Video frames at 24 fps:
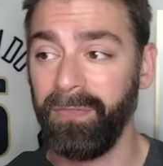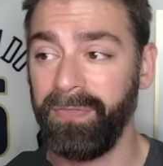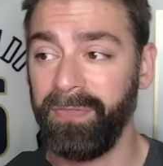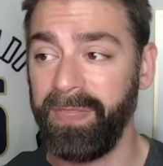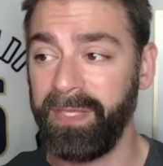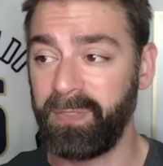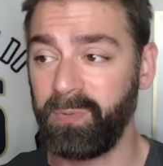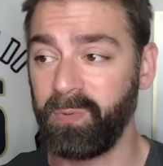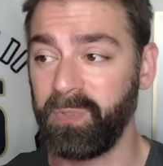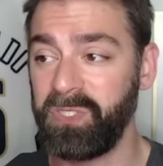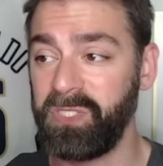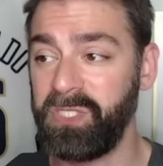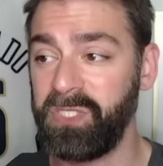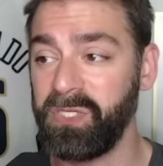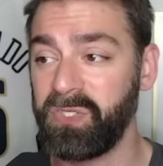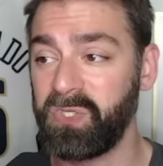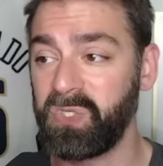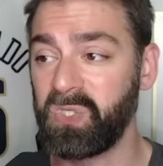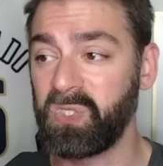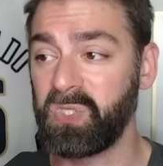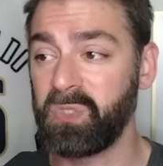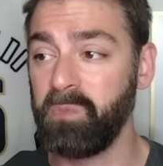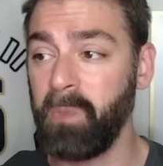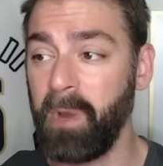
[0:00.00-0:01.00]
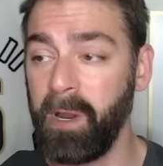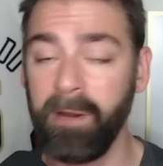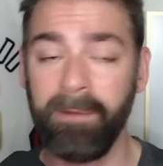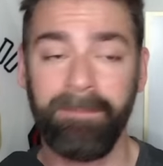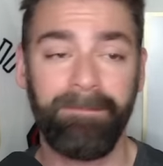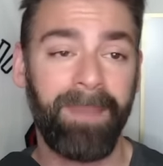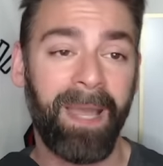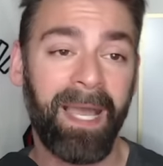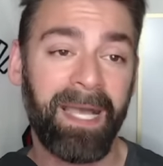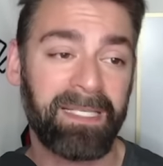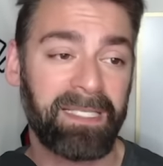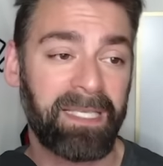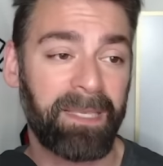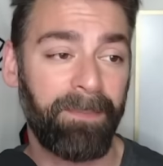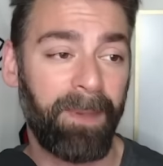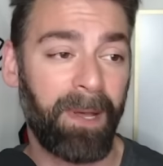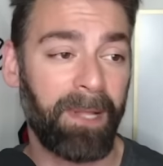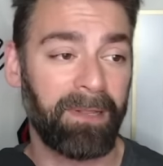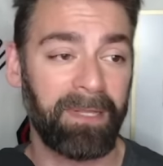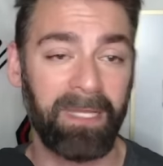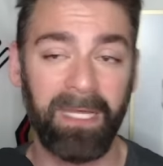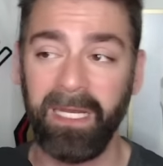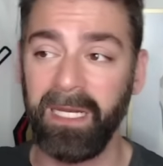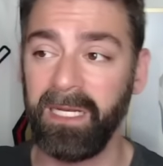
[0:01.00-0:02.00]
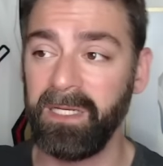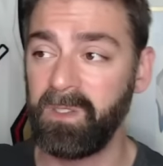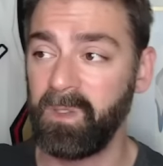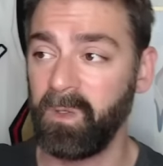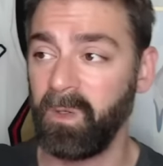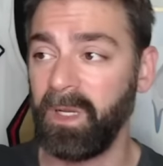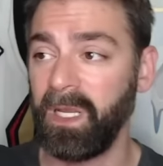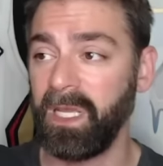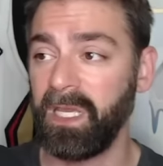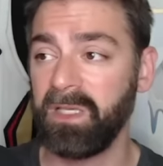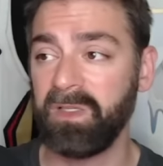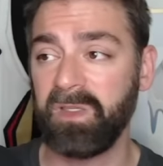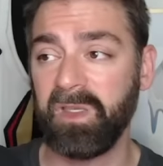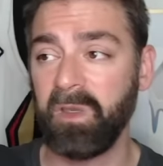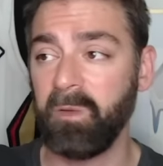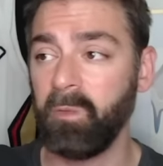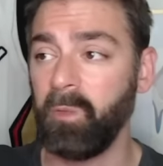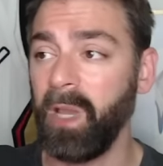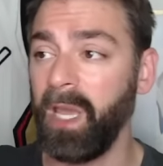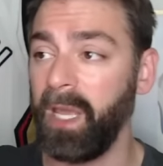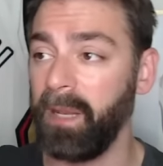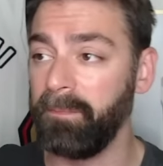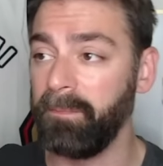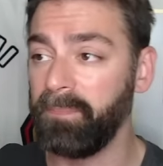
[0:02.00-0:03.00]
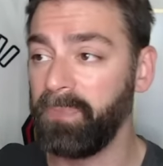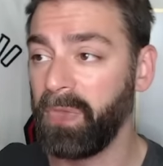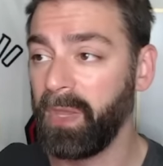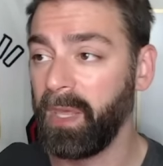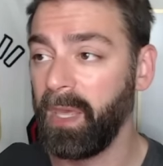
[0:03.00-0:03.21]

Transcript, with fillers: This was just smart basketball leading to an easy win.